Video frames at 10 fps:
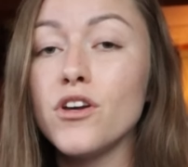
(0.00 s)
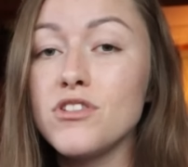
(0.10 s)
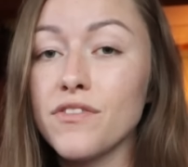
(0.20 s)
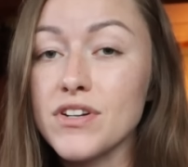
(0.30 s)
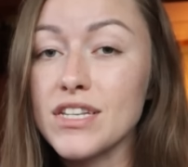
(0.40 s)
those
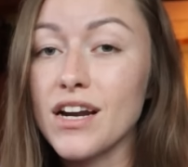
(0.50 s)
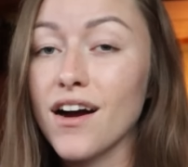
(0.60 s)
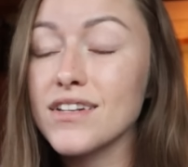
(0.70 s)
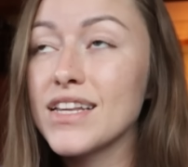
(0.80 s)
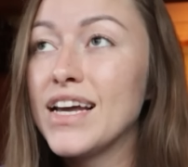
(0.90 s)
different
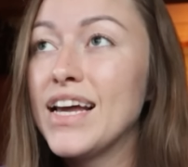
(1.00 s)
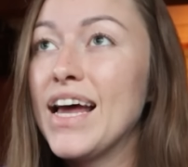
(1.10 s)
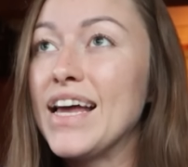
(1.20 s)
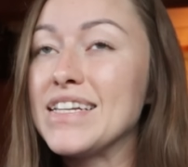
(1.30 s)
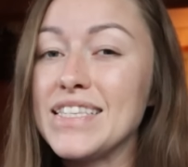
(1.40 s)
stocks,
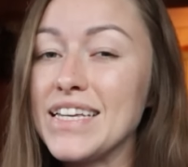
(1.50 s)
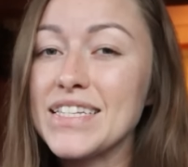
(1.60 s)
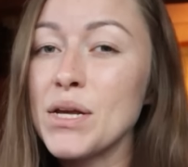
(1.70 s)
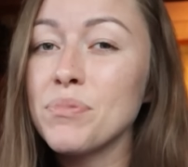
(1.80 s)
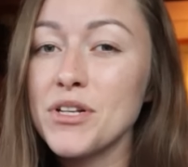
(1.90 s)
is the
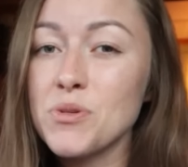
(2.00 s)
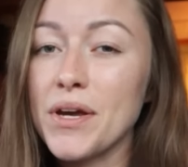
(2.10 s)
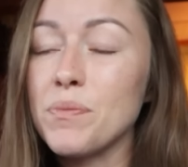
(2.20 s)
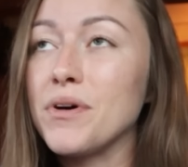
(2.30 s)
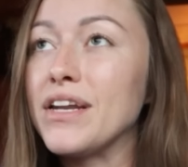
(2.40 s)
simplest
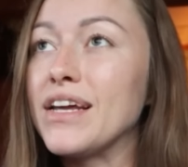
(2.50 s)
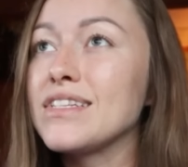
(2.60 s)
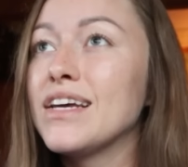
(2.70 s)
way to put it.